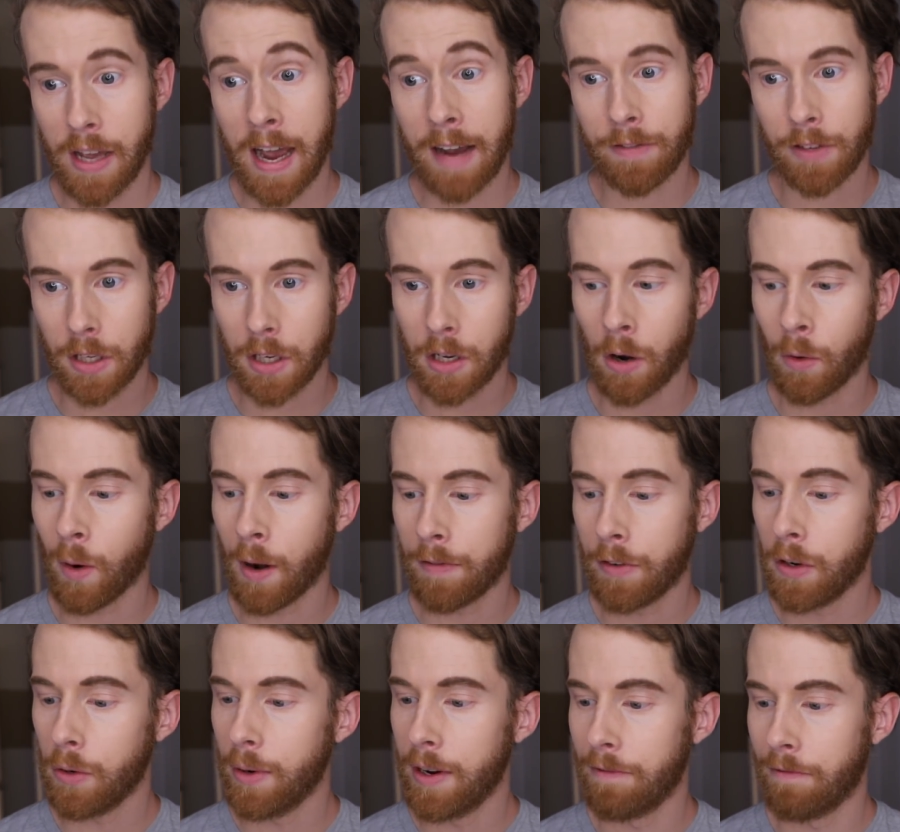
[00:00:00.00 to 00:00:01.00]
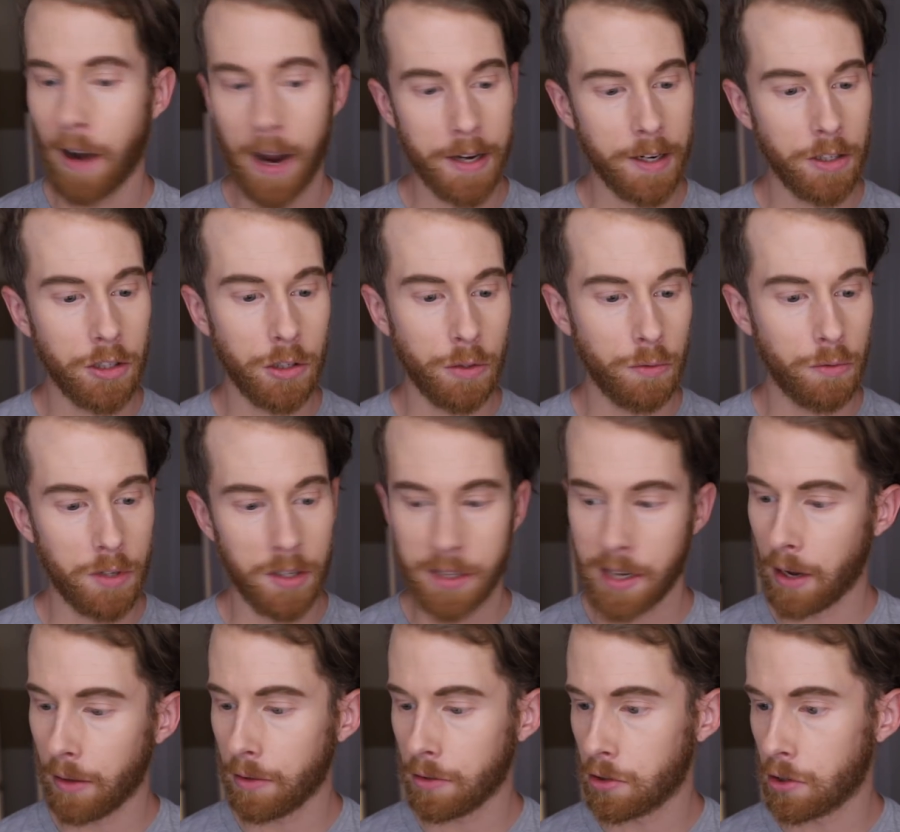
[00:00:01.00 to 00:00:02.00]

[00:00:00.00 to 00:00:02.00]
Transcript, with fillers: have to go off who invited you to tell the